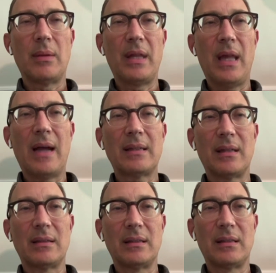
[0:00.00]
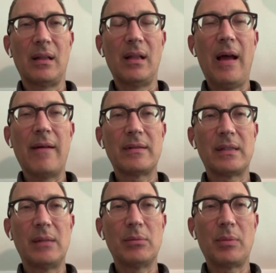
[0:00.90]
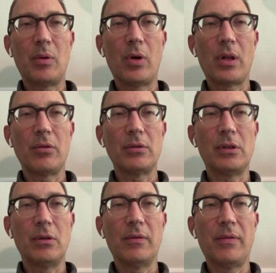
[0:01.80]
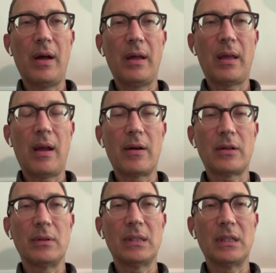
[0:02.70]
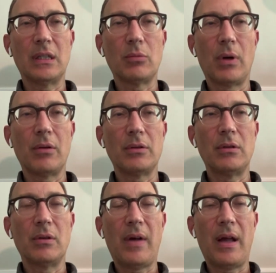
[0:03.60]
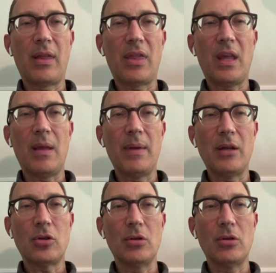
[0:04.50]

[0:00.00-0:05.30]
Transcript: some of the excesses of the left seems to be one of those unifying characteristics, one of those unifying theme